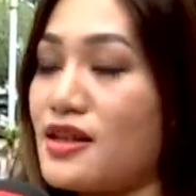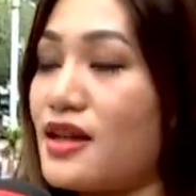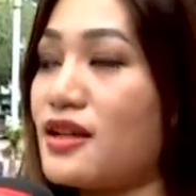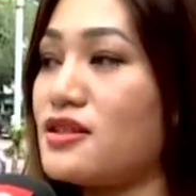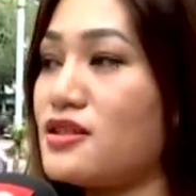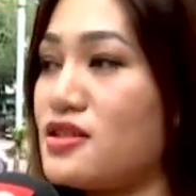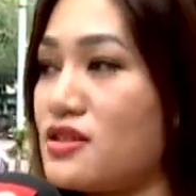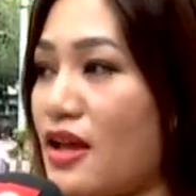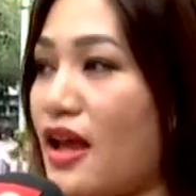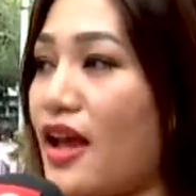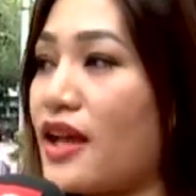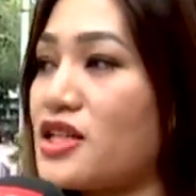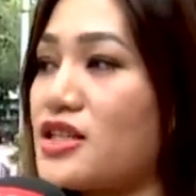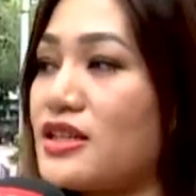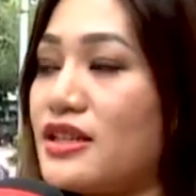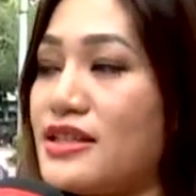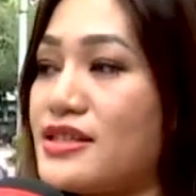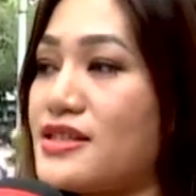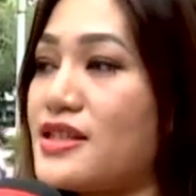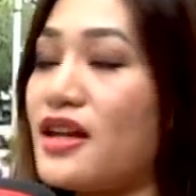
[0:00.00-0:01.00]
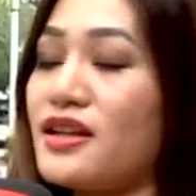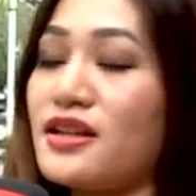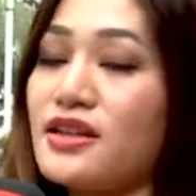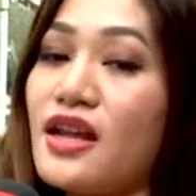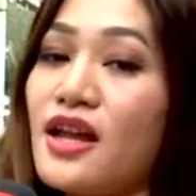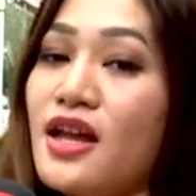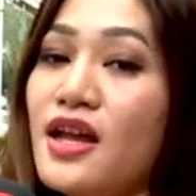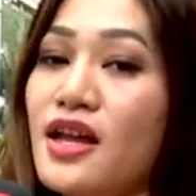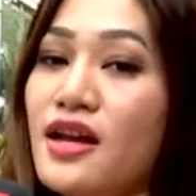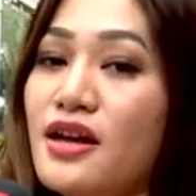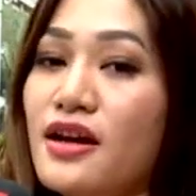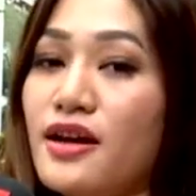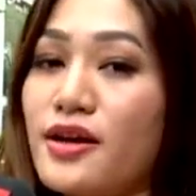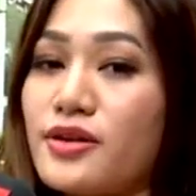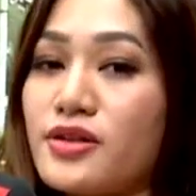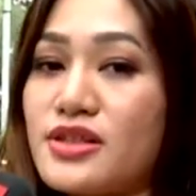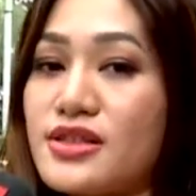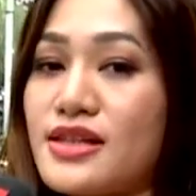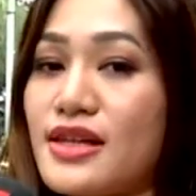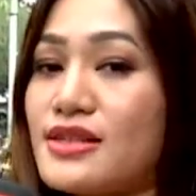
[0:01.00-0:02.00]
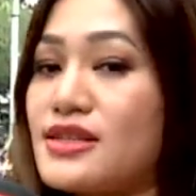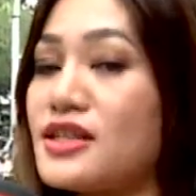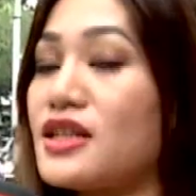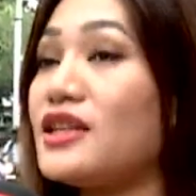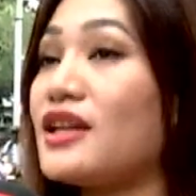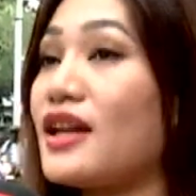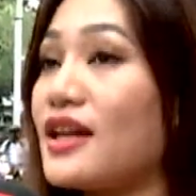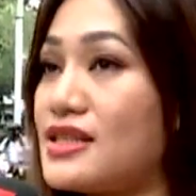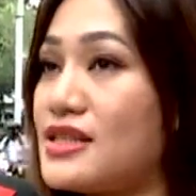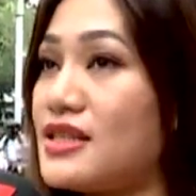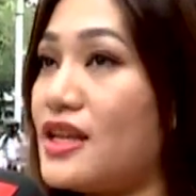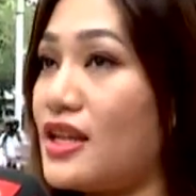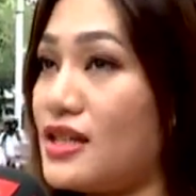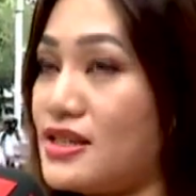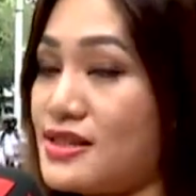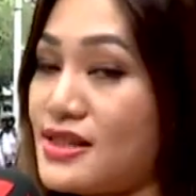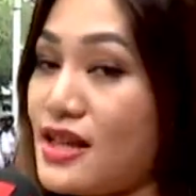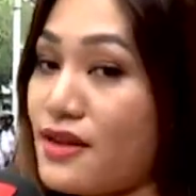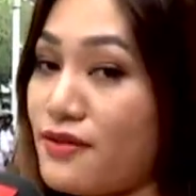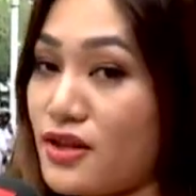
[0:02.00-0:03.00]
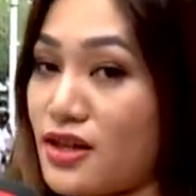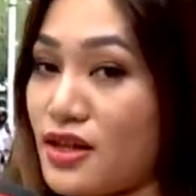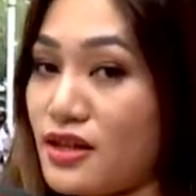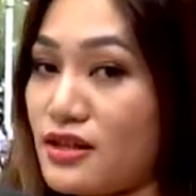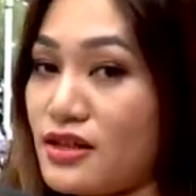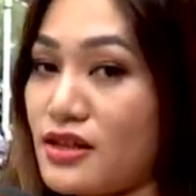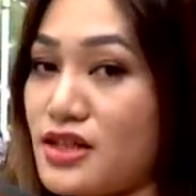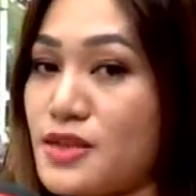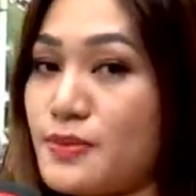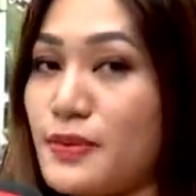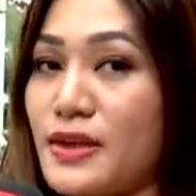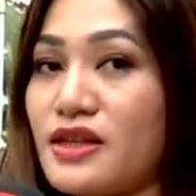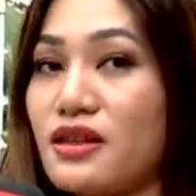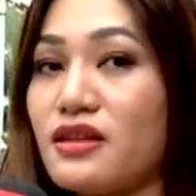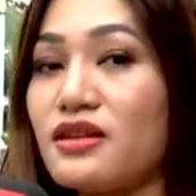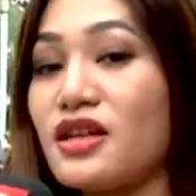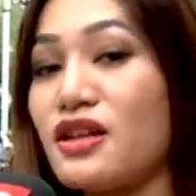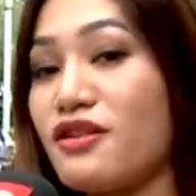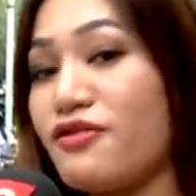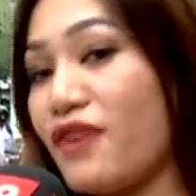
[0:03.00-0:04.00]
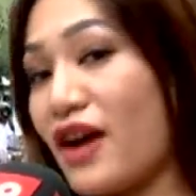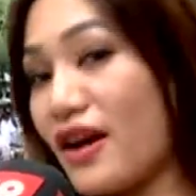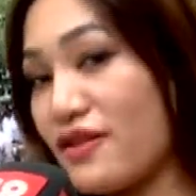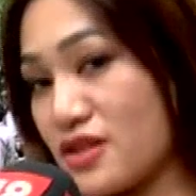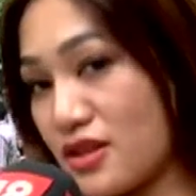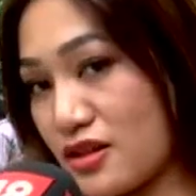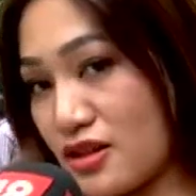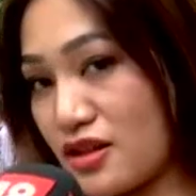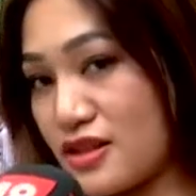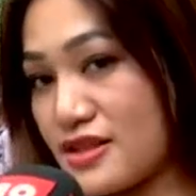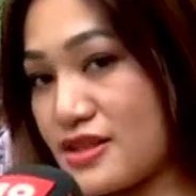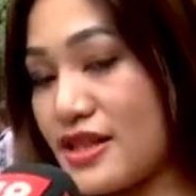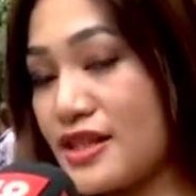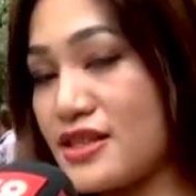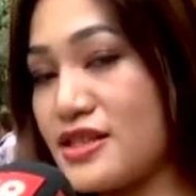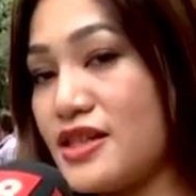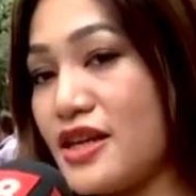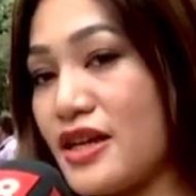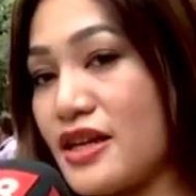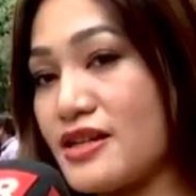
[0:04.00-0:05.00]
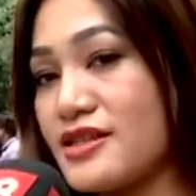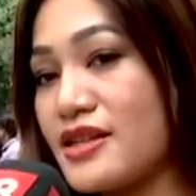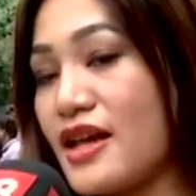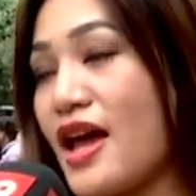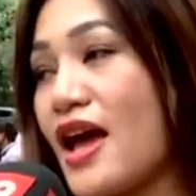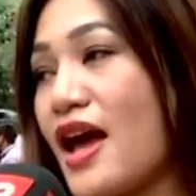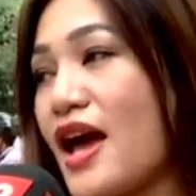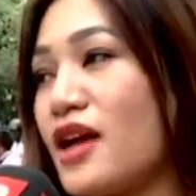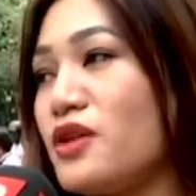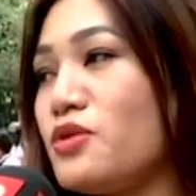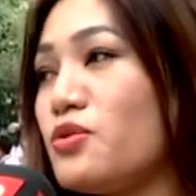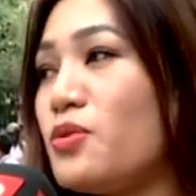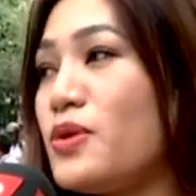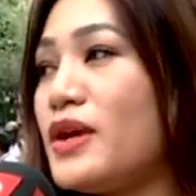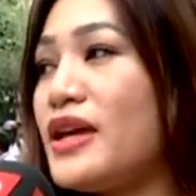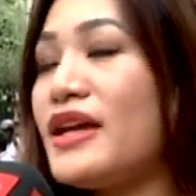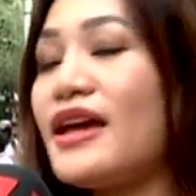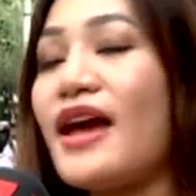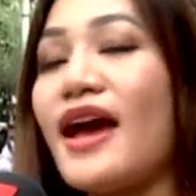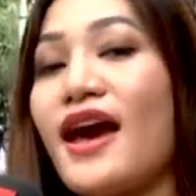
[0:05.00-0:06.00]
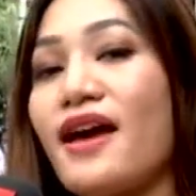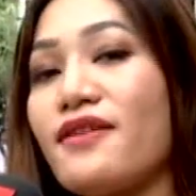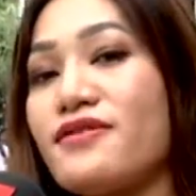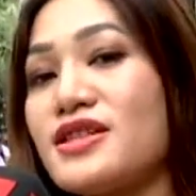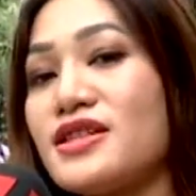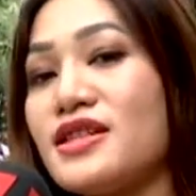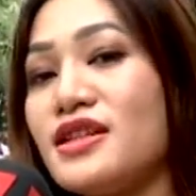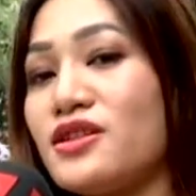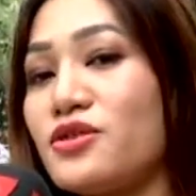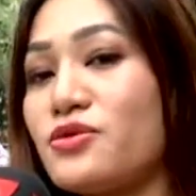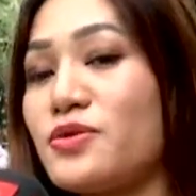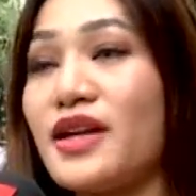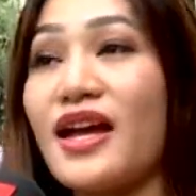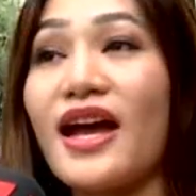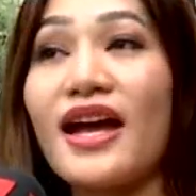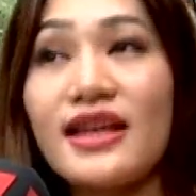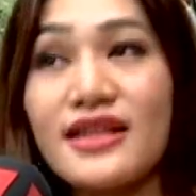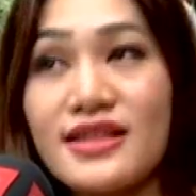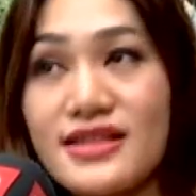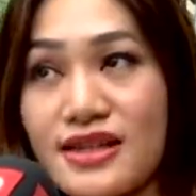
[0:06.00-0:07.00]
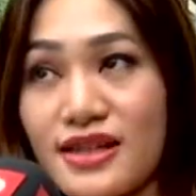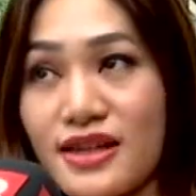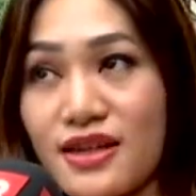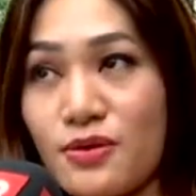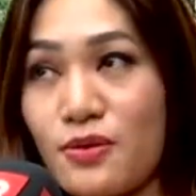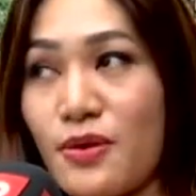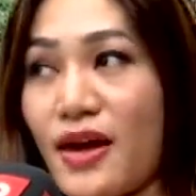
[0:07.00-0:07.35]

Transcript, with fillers: and actually started contesting in 1987, and it's been 35 to 36 years, and we have seen the reality.